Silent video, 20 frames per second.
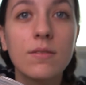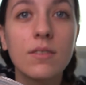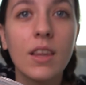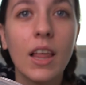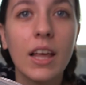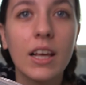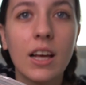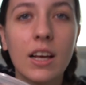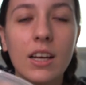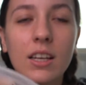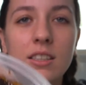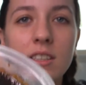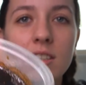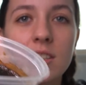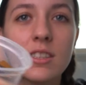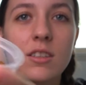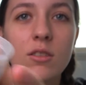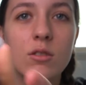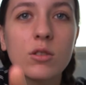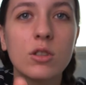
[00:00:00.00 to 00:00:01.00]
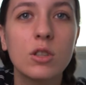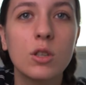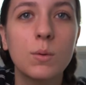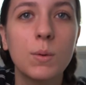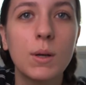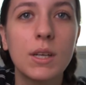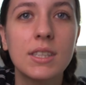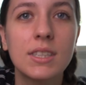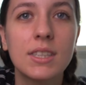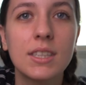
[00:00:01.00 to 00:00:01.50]
Like I can still
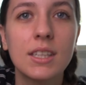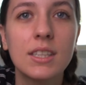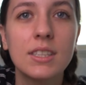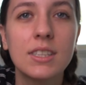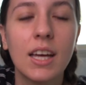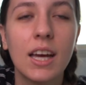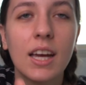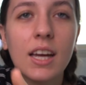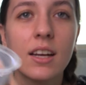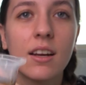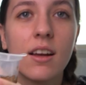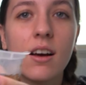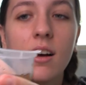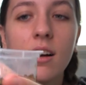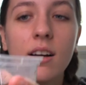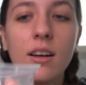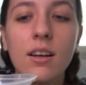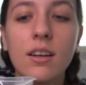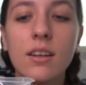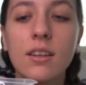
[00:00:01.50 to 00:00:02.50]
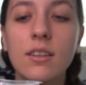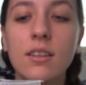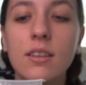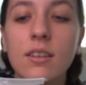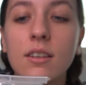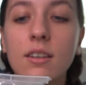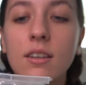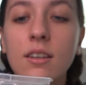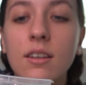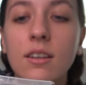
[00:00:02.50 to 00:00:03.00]
squeeze the container.
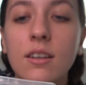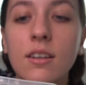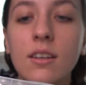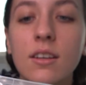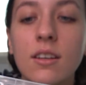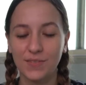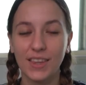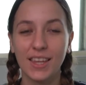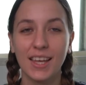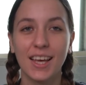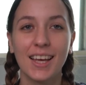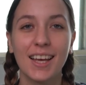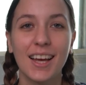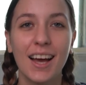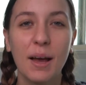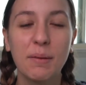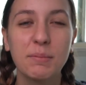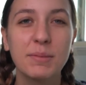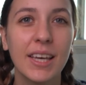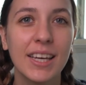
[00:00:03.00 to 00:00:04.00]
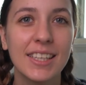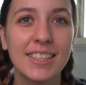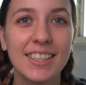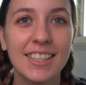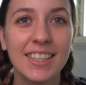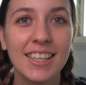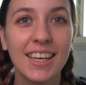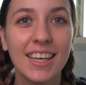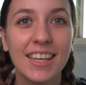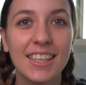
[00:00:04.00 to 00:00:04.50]
I'm
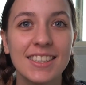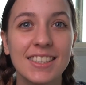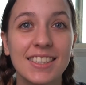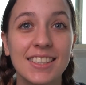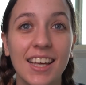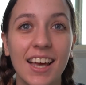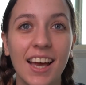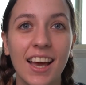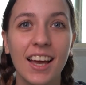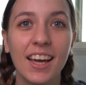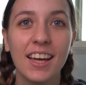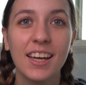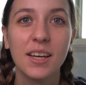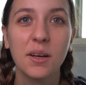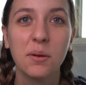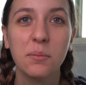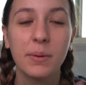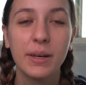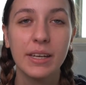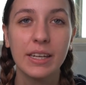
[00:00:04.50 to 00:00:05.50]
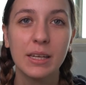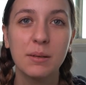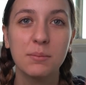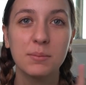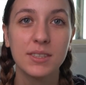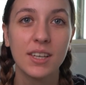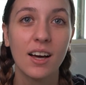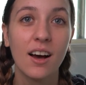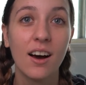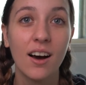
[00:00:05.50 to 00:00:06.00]
guessing it's a medium
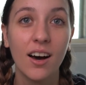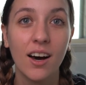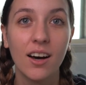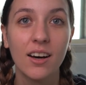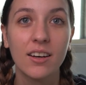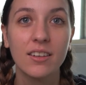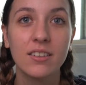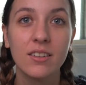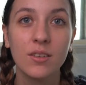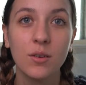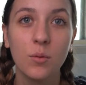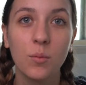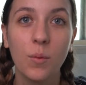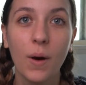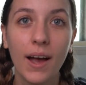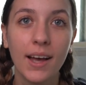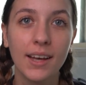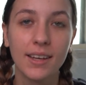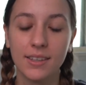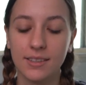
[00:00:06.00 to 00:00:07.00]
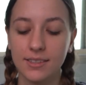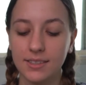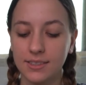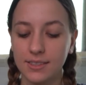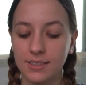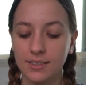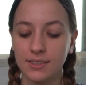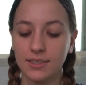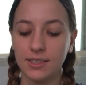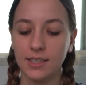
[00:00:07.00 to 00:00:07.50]
to hard
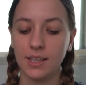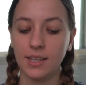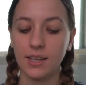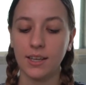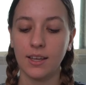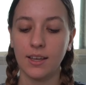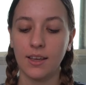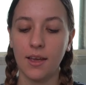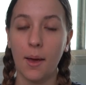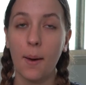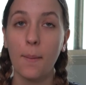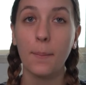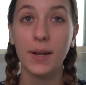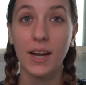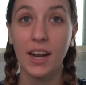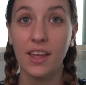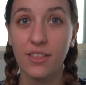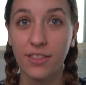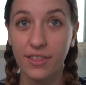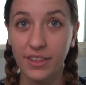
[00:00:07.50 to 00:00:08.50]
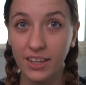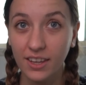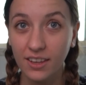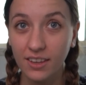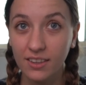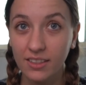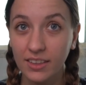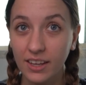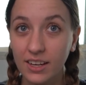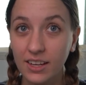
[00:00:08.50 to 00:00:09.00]
wax, but I
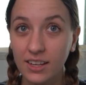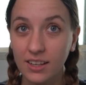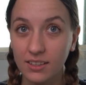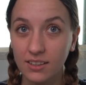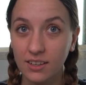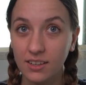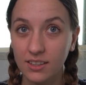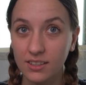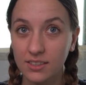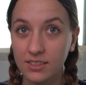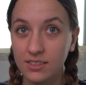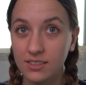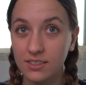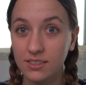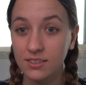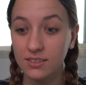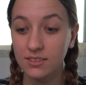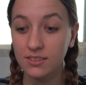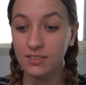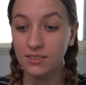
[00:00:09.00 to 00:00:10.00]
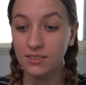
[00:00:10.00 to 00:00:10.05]
think that it is